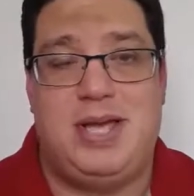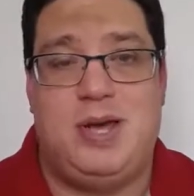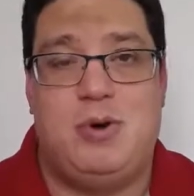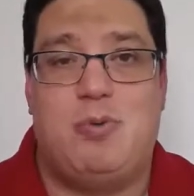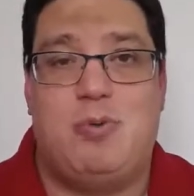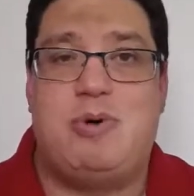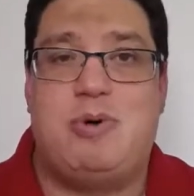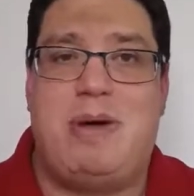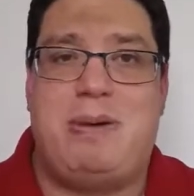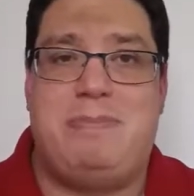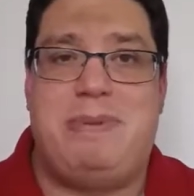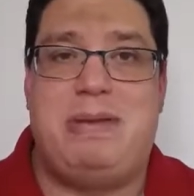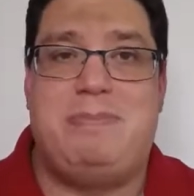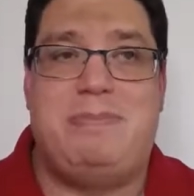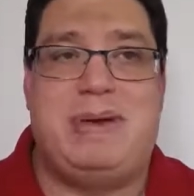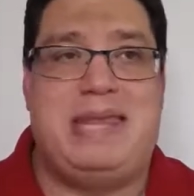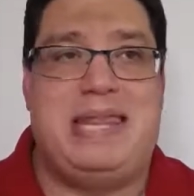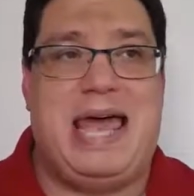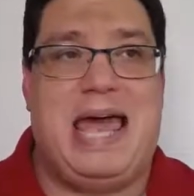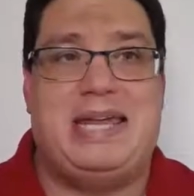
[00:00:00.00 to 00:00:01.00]
What do I mean
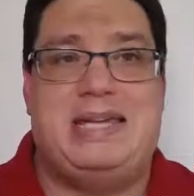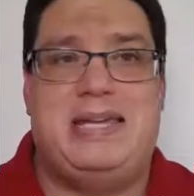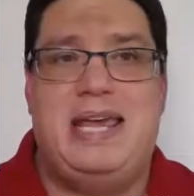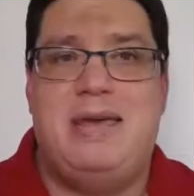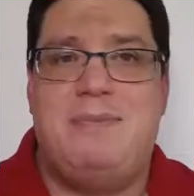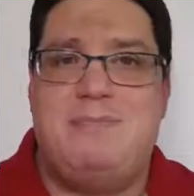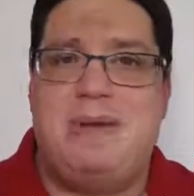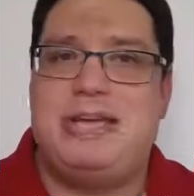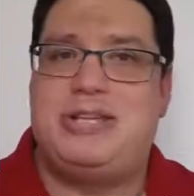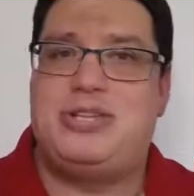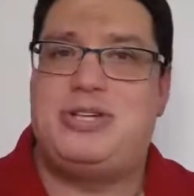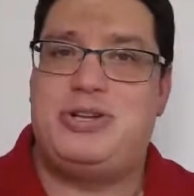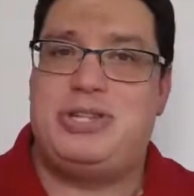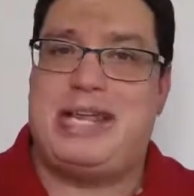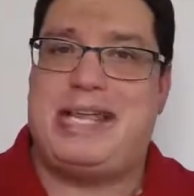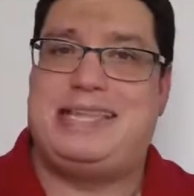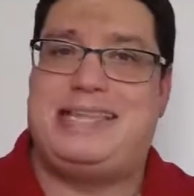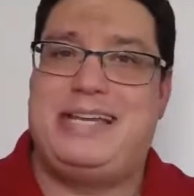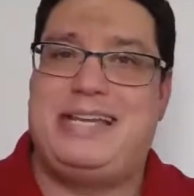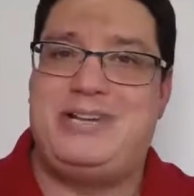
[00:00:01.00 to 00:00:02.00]
by that? Make sure
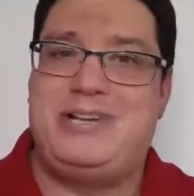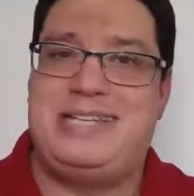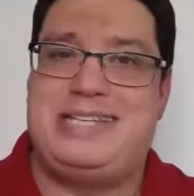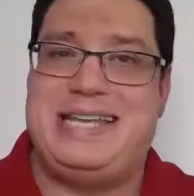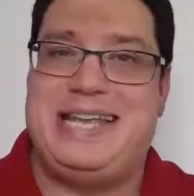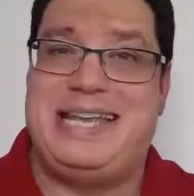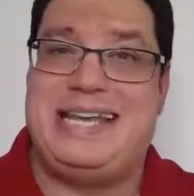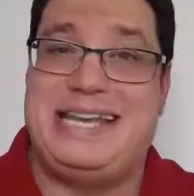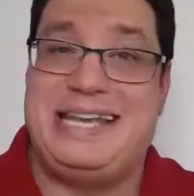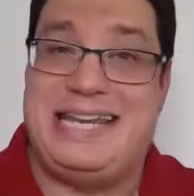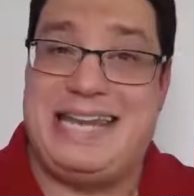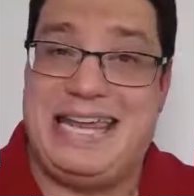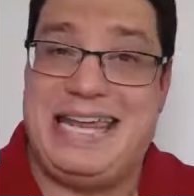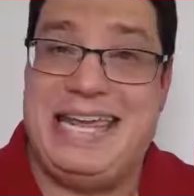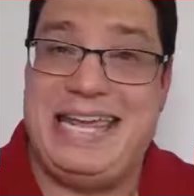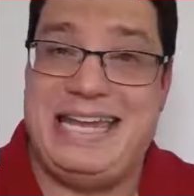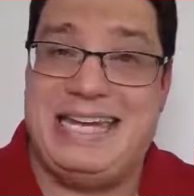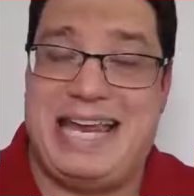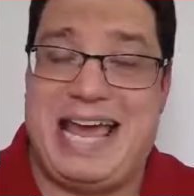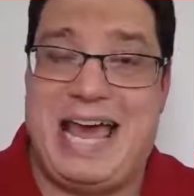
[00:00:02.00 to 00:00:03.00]
that there is a
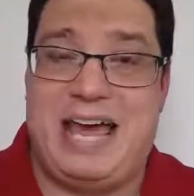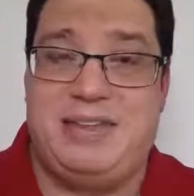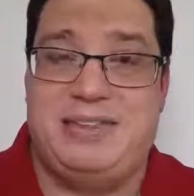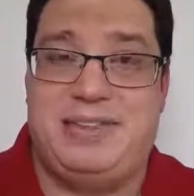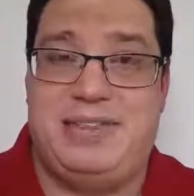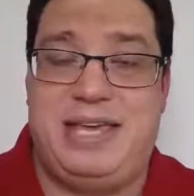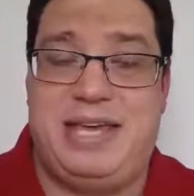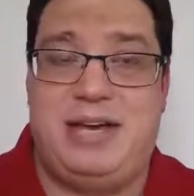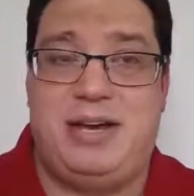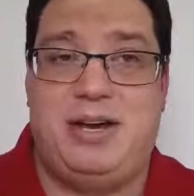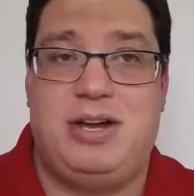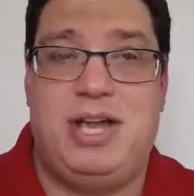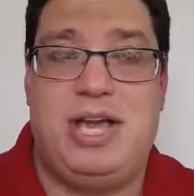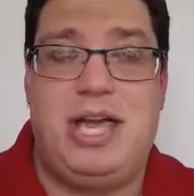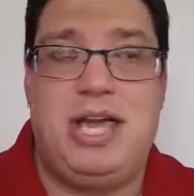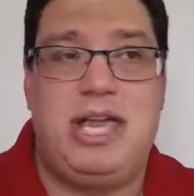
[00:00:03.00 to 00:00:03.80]
need out there.